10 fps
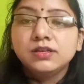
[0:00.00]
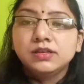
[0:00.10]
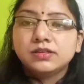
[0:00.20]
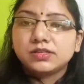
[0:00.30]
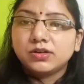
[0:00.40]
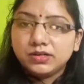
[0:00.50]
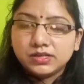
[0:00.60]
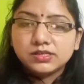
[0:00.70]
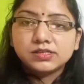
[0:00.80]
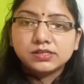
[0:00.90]
salt
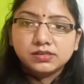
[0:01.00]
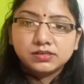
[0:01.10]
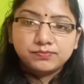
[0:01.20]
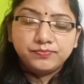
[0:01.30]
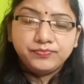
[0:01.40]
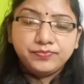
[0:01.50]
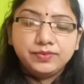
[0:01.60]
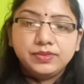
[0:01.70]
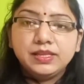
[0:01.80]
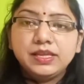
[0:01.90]
is a
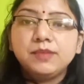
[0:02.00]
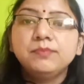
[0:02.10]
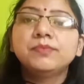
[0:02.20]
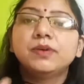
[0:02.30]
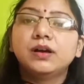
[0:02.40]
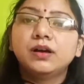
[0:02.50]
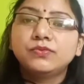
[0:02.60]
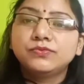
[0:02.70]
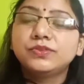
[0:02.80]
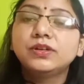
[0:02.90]
name of
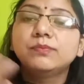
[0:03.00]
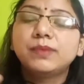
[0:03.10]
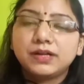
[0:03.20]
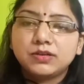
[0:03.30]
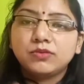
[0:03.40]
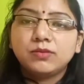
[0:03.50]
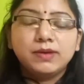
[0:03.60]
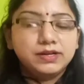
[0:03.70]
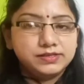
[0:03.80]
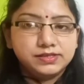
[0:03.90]
the particular
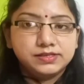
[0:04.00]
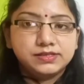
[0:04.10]
medicines,